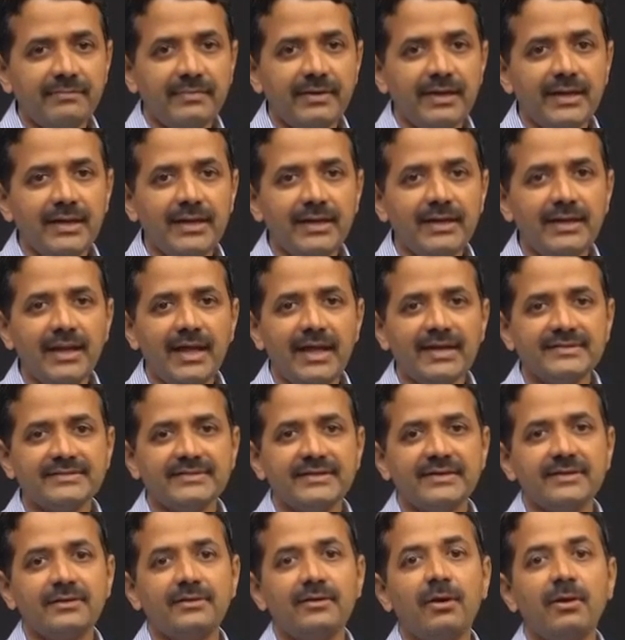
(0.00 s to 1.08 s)
male has
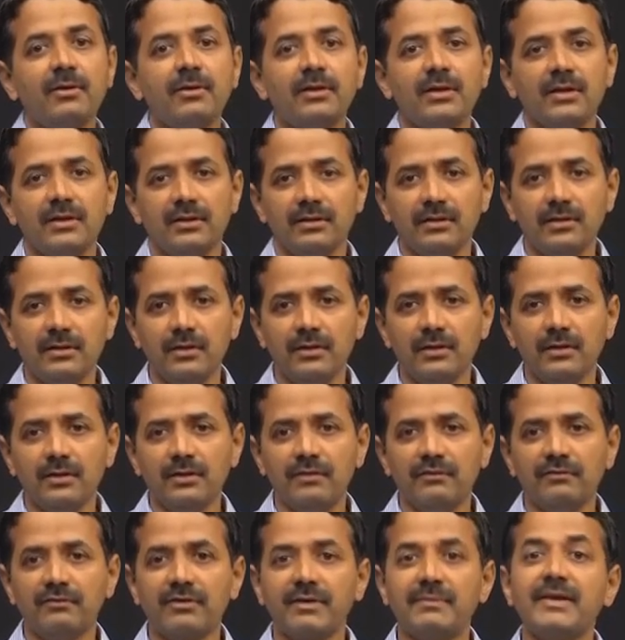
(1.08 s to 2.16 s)
a daughter
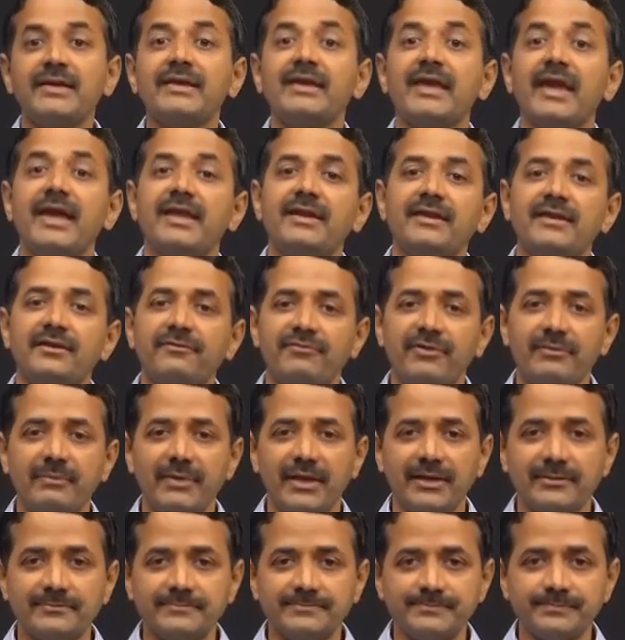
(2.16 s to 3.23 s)
from a carrier
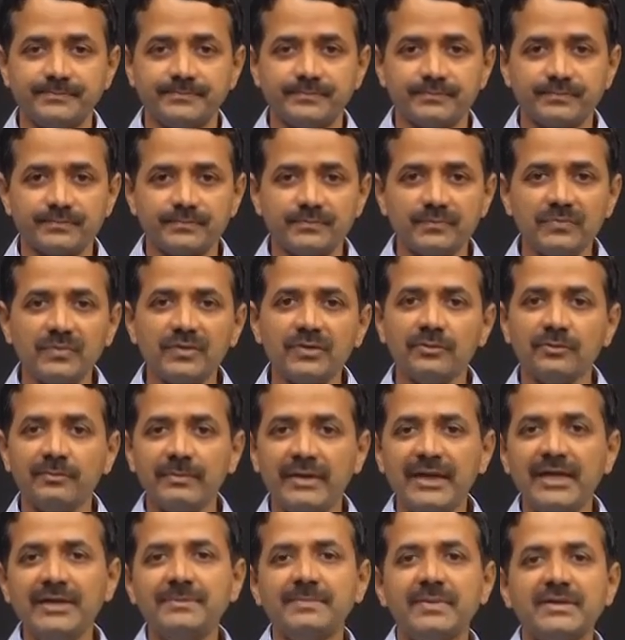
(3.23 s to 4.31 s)
female. The
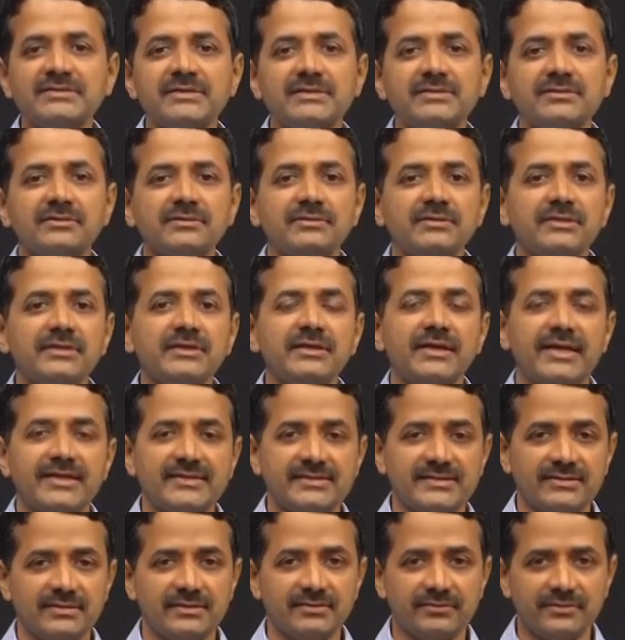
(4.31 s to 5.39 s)
male passes on the
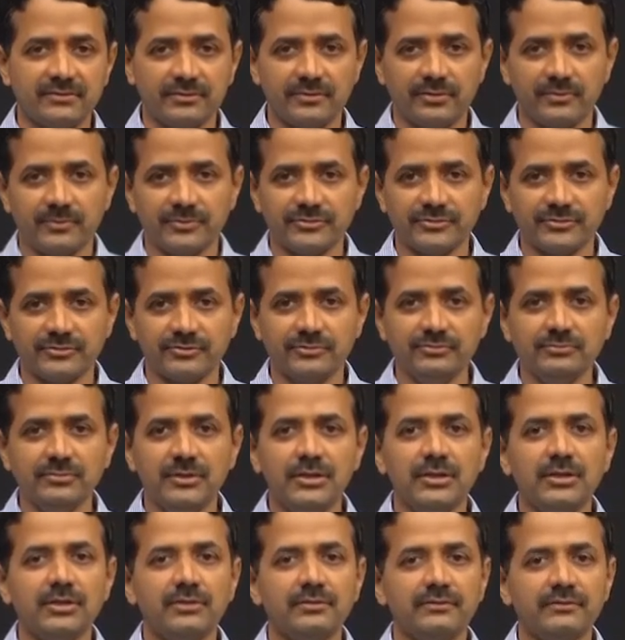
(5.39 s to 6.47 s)
X chromosome
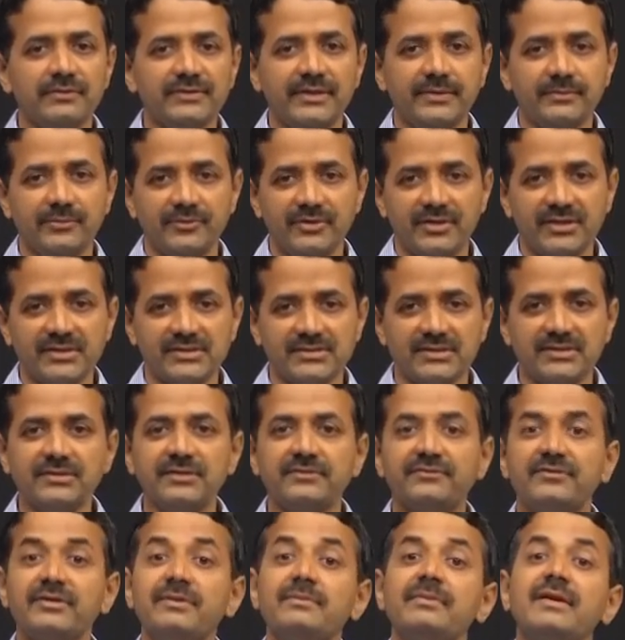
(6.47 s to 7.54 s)
with a mutation,
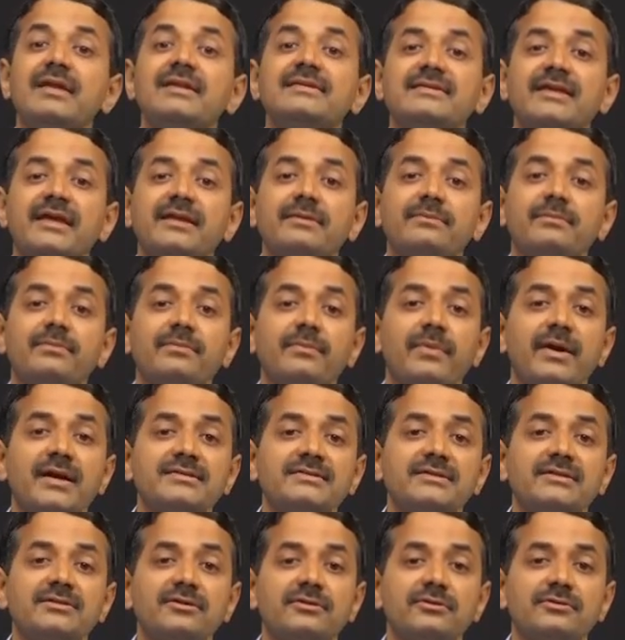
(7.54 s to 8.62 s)
females can
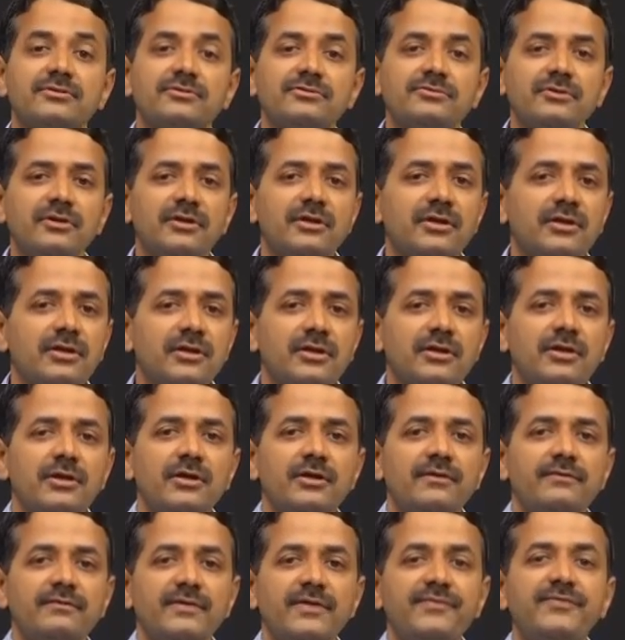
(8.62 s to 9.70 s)
pass it on to
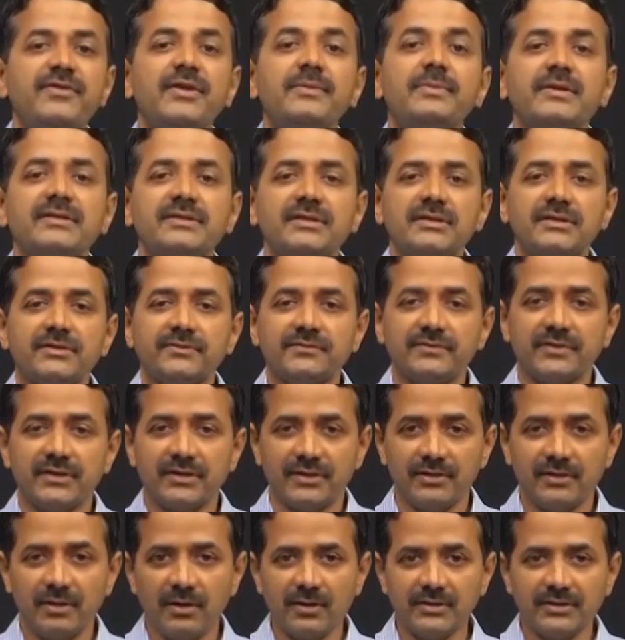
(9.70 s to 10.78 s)
fifty percent of her
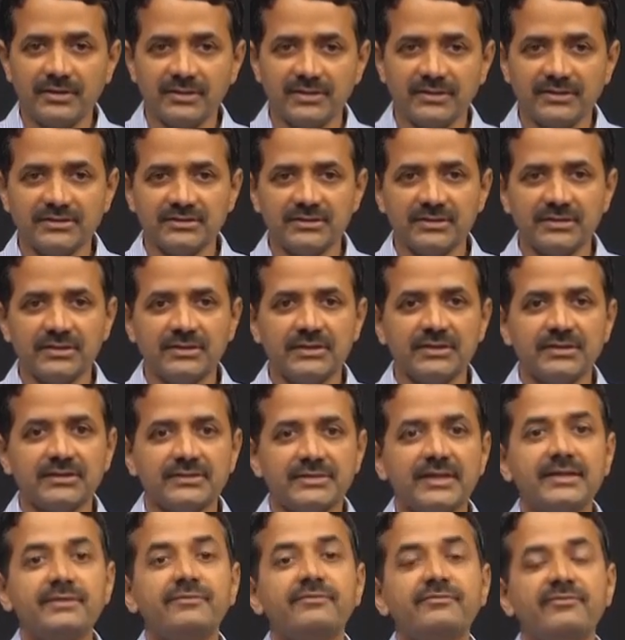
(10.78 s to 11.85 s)
daughters,
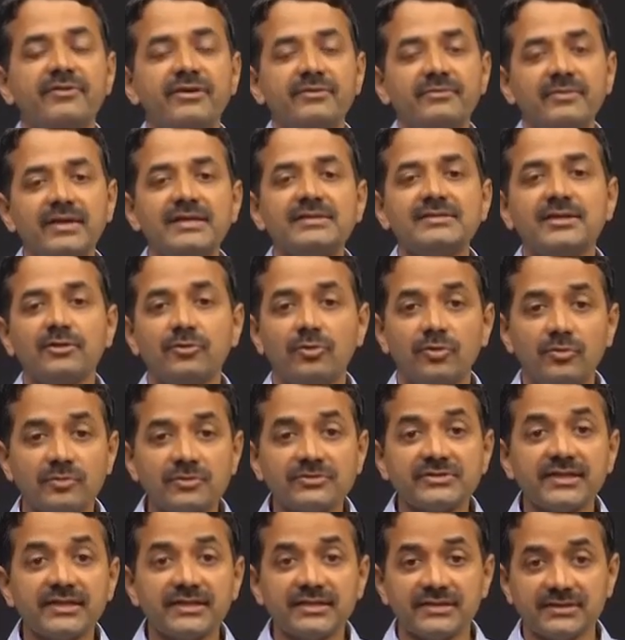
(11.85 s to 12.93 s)
then females are
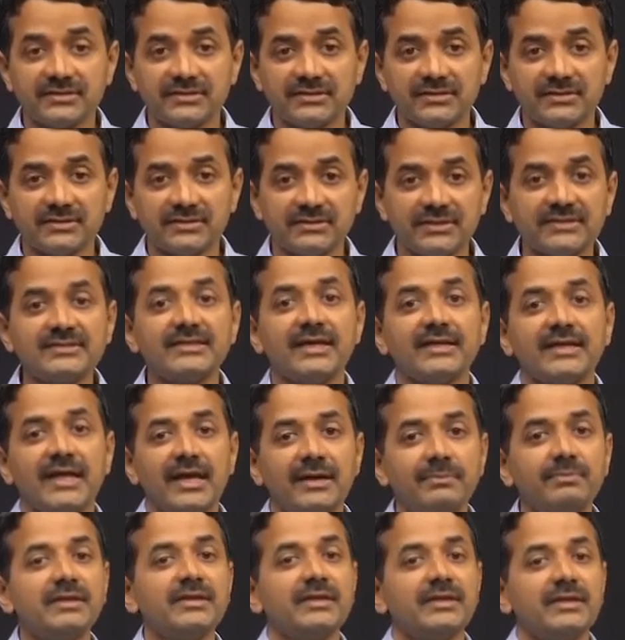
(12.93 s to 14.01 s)
homozygous. This can
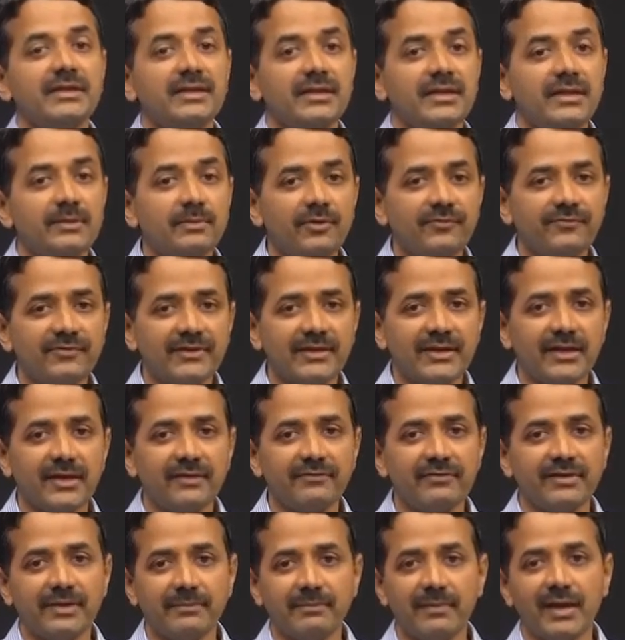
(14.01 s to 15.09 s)
happen in hemophilia,
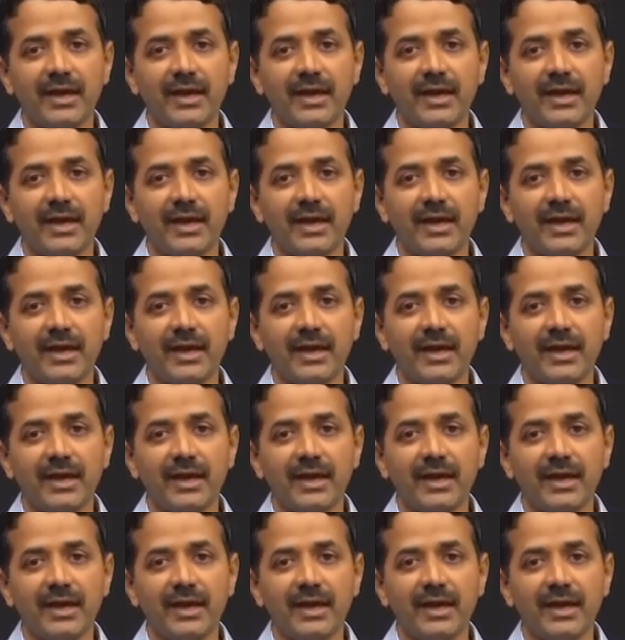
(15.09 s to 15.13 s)
where a